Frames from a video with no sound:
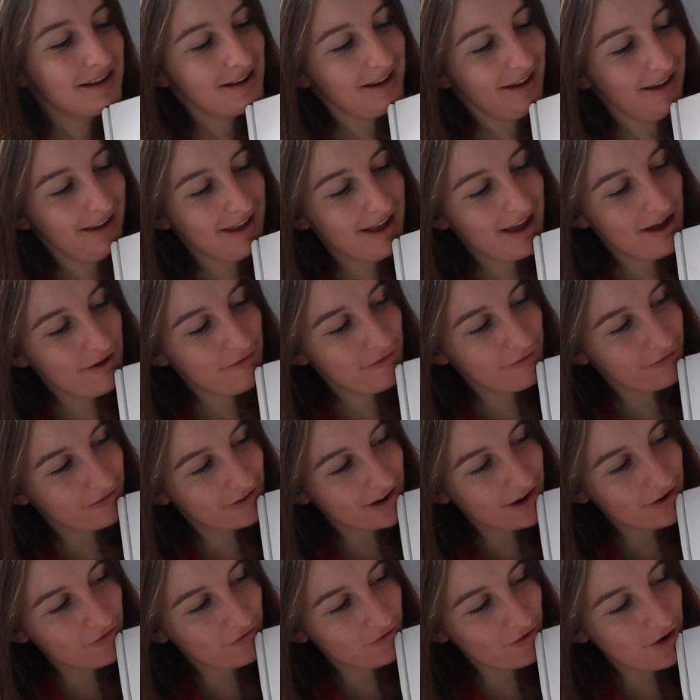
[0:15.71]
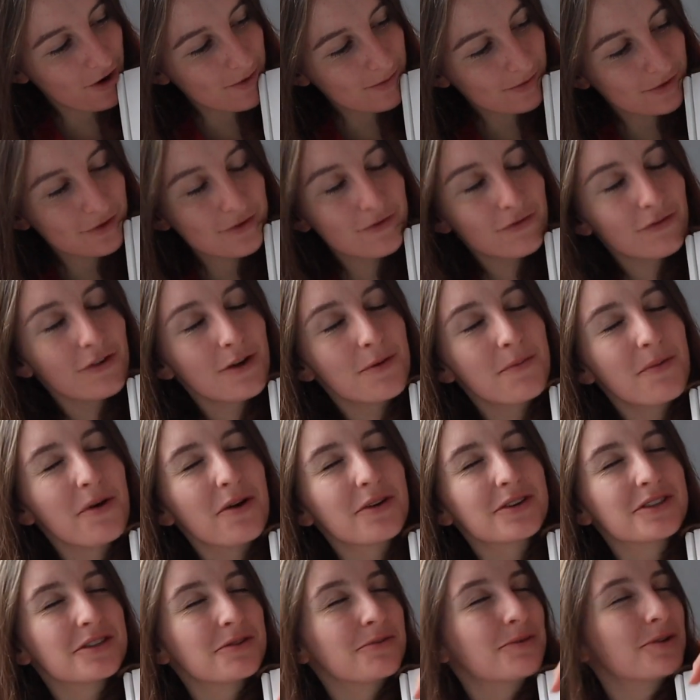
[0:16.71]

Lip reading: love free from gluten free box.